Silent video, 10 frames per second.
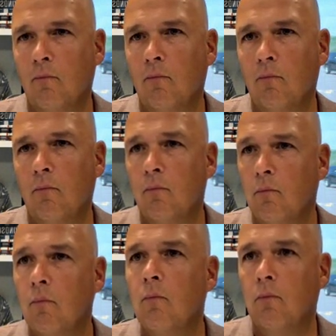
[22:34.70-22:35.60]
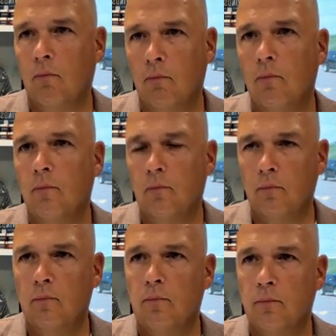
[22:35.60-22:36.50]

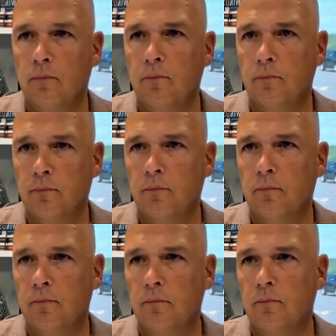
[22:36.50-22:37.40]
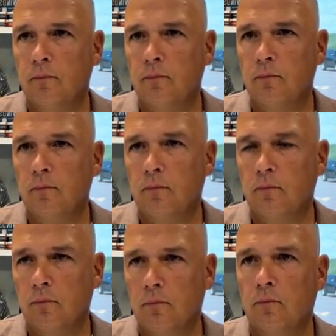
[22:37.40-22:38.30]

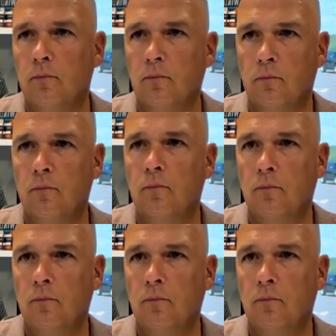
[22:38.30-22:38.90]
(not speaking)